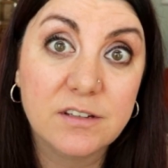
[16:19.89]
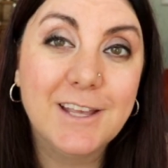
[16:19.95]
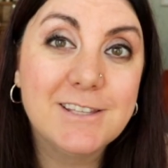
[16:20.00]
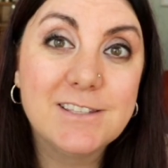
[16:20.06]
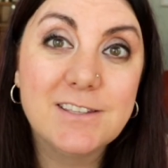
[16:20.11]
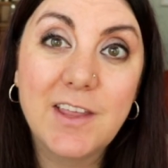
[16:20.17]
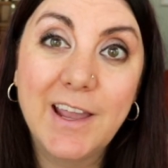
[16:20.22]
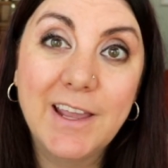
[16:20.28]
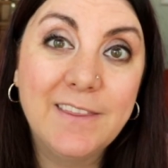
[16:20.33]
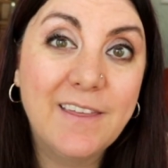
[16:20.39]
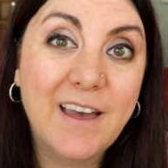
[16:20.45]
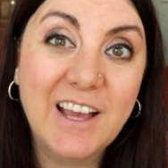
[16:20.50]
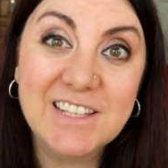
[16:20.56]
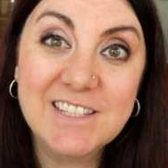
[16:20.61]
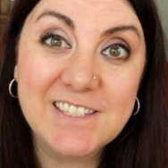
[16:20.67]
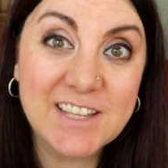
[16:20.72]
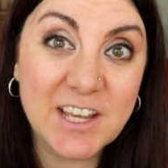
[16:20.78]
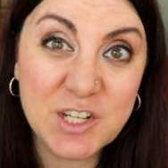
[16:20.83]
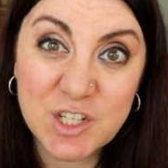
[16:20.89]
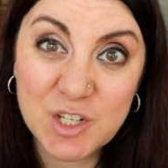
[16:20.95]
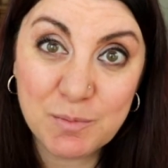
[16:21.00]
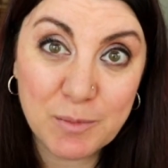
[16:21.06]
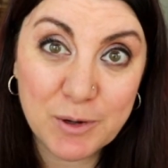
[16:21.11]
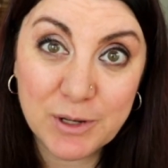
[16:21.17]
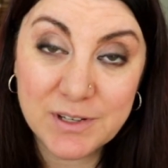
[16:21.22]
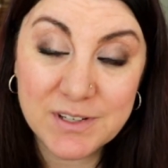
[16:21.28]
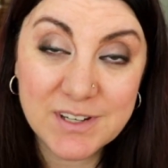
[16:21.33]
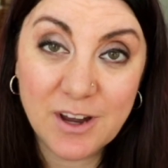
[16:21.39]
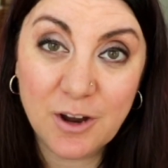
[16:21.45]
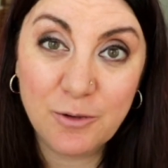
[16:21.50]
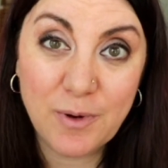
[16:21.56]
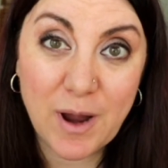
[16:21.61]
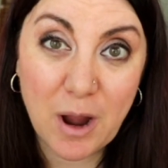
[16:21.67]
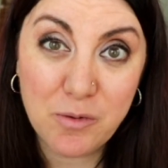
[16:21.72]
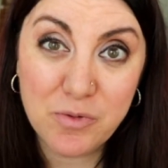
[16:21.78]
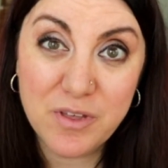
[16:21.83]
It's like that sentiment
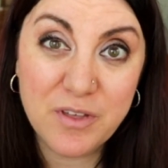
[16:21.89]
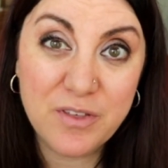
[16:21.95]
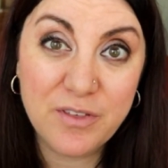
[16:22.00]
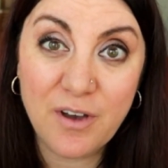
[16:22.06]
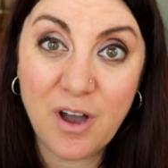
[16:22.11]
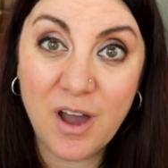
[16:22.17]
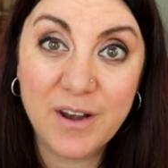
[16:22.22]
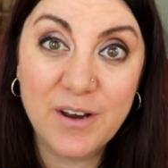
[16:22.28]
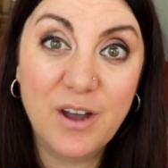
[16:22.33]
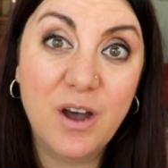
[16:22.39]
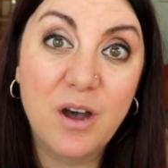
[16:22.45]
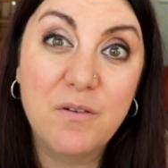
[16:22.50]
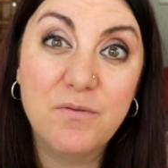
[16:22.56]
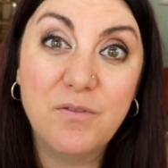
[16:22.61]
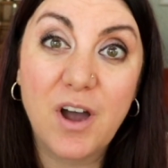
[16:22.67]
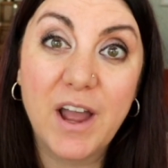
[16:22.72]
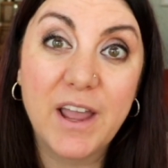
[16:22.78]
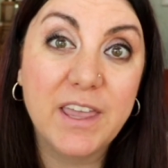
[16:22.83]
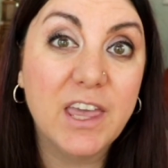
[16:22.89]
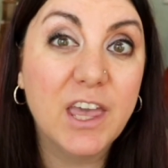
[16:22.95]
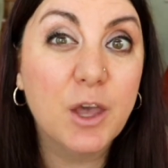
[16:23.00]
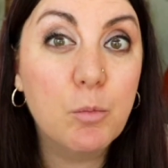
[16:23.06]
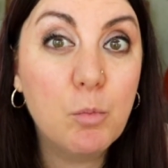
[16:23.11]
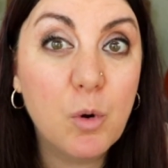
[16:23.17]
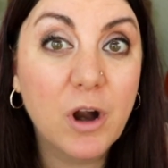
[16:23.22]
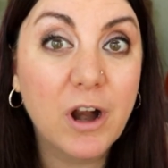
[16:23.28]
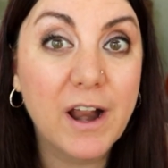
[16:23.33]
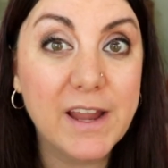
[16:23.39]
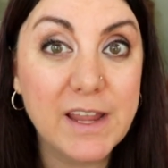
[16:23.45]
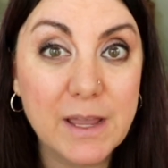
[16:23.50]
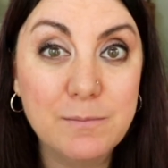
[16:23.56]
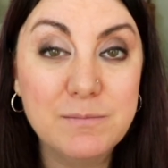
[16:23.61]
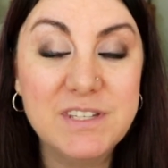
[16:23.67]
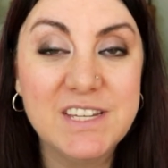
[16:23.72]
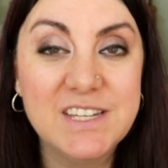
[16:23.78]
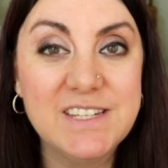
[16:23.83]
around the thought of, I am where I
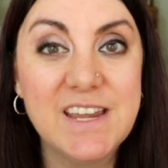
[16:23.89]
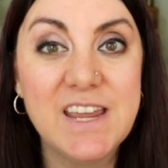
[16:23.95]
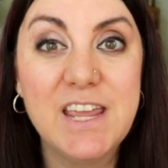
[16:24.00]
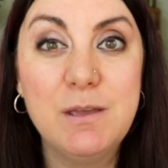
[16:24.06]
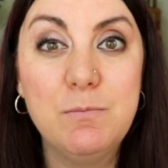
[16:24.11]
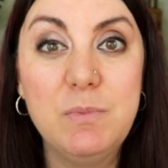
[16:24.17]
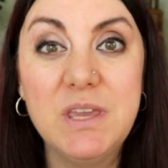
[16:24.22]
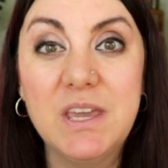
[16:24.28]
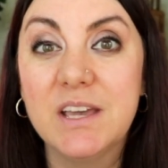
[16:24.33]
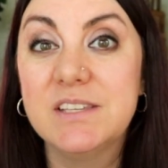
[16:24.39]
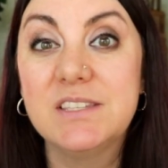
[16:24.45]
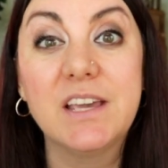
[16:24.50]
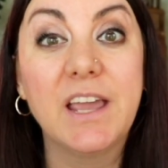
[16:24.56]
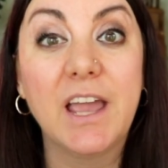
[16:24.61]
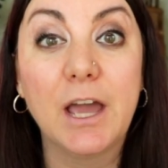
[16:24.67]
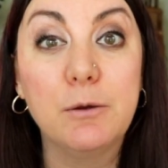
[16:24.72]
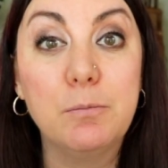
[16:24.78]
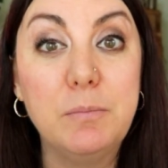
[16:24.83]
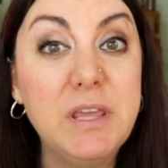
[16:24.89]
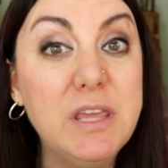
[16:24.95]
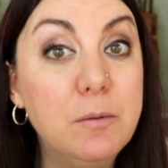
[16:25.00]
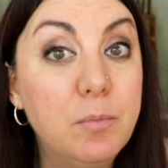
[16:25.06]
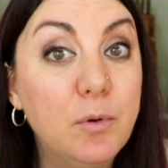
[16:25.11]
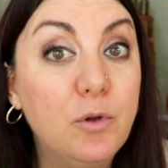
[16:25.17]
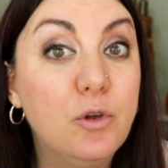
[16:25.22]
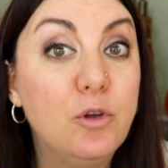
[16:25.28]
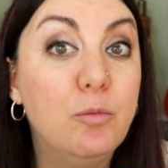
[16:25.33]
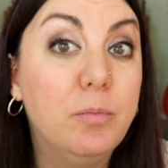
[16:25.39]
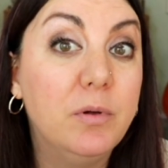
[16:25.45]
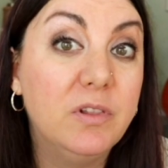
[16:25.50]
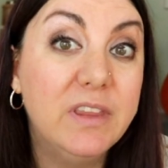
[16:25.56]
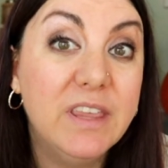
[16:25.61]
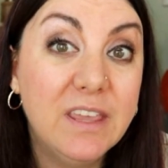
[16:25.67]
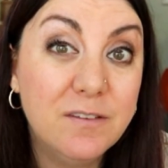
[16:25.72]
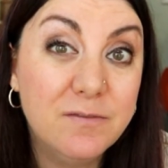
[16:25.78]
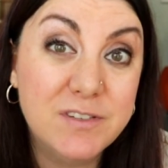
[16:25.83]
am today because I had people who
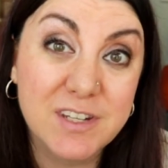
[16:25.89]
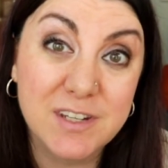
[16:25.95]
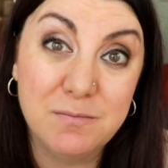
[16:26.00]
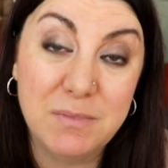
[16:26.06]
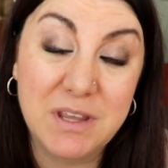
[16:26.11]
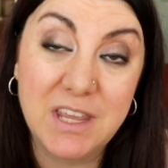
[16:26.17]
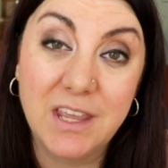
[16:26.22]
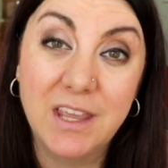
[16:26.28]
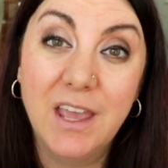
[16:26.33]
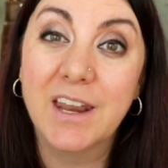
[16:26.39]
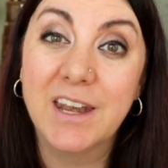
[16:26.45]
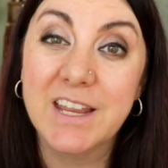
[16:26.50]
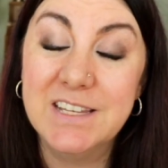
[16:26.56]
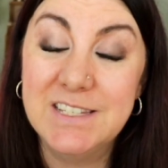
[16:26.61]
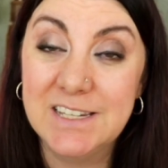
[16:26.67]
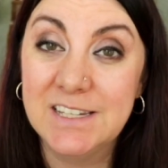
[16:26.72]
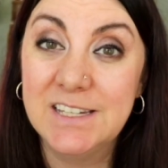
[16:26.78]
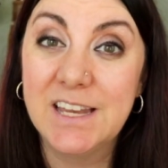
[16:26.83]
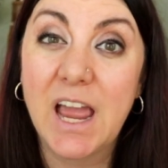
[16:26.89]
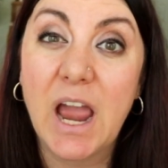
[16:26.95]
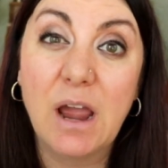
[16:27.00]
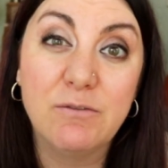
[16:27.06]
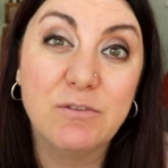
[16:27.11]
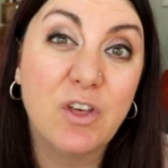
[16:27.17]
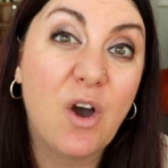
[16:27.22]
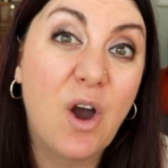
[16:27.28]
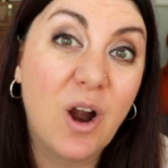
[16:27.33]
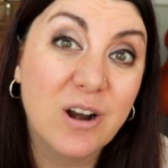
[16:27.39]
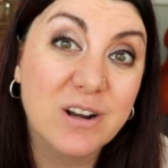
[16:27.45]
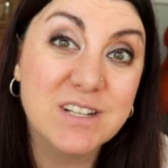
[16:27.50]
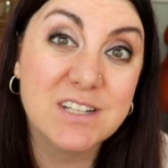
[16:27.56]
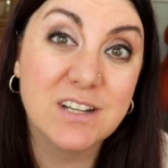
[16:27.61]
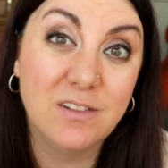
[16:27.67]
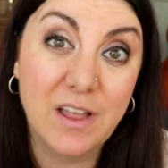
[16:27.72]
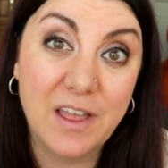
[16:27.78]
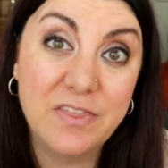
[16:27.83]
believed in me and I didn't have the heart
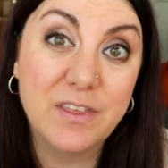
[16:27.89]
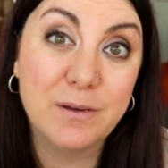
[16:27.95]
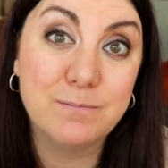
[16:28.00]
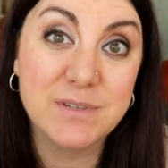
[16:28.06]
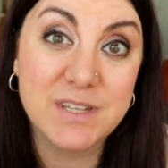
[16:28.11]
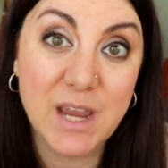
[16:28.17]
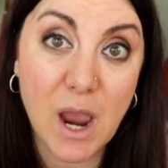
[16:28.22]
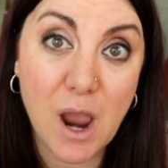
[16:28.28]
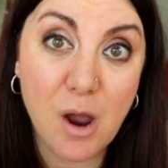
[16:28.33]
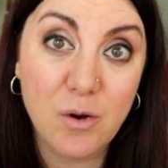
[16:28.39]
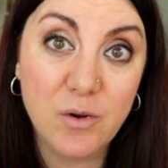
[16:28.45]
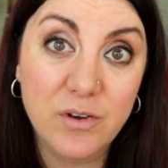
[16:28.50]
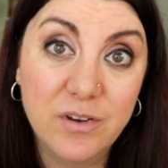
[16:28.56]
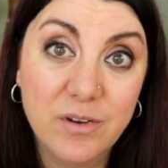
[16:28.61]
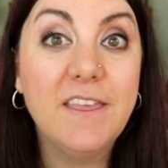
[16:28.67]
to let them down.